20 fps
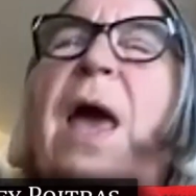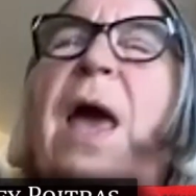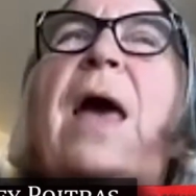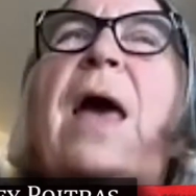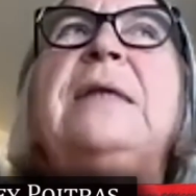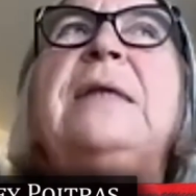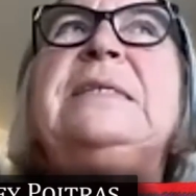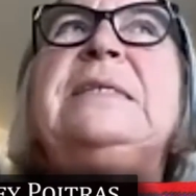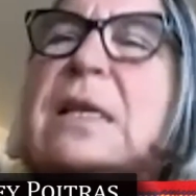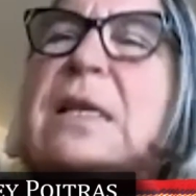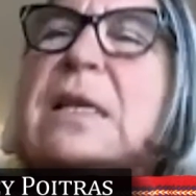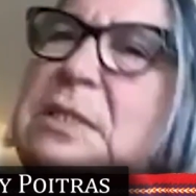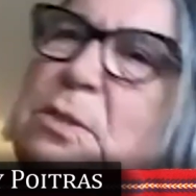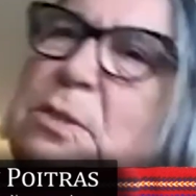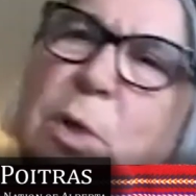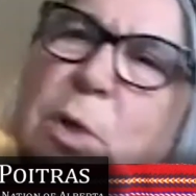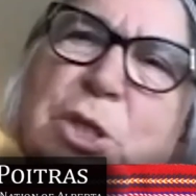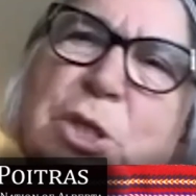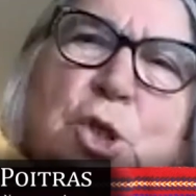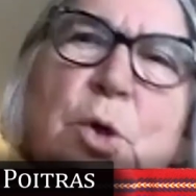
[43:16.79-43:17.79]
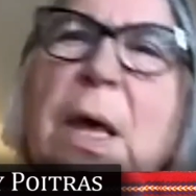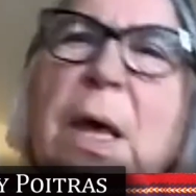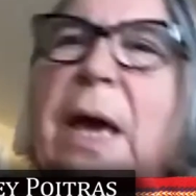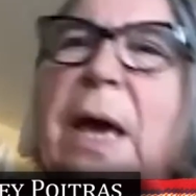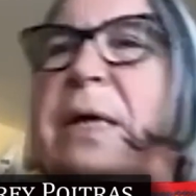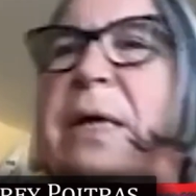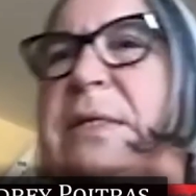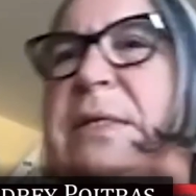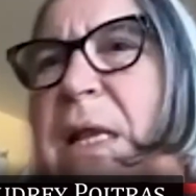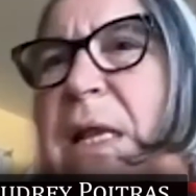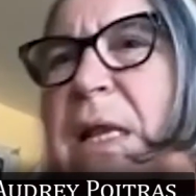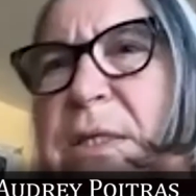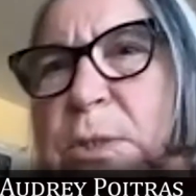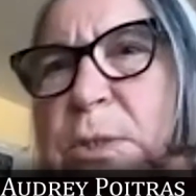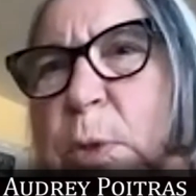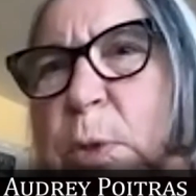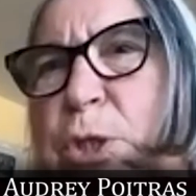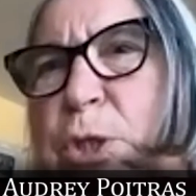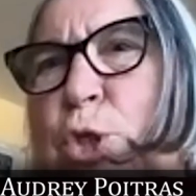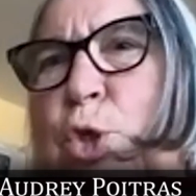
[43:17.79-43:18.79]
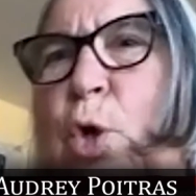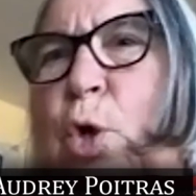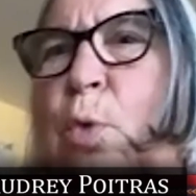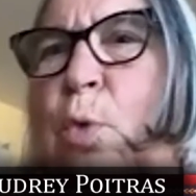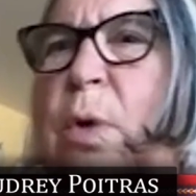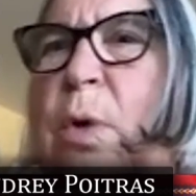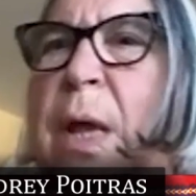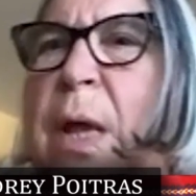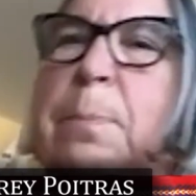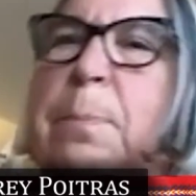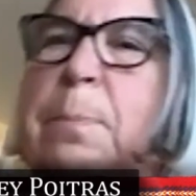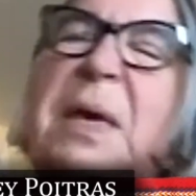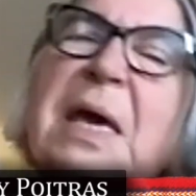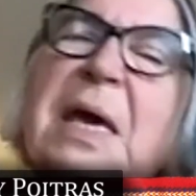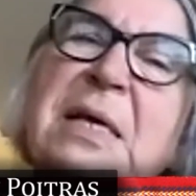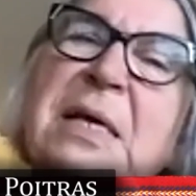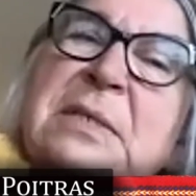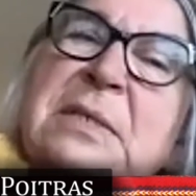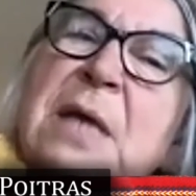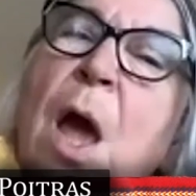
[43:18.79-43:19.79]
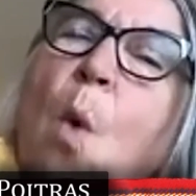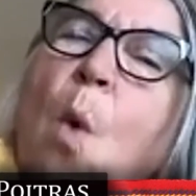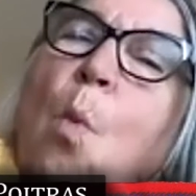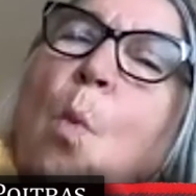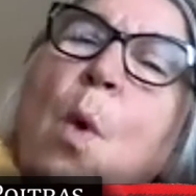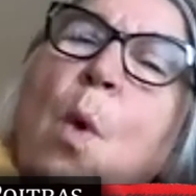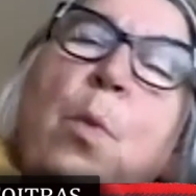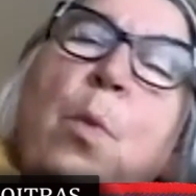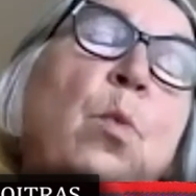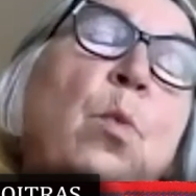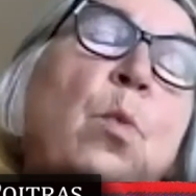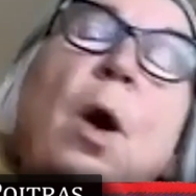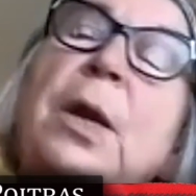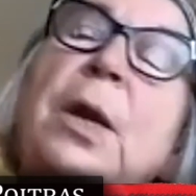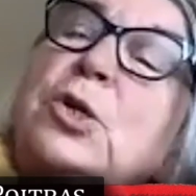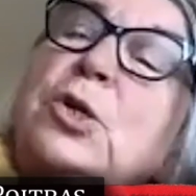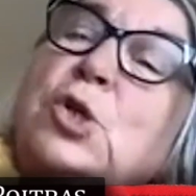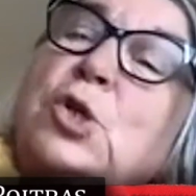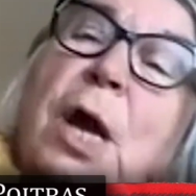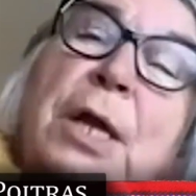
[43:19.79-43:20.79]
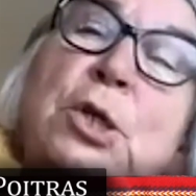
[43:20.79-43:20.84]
Tell us what you like, tell us what you don't like, because what we want to try to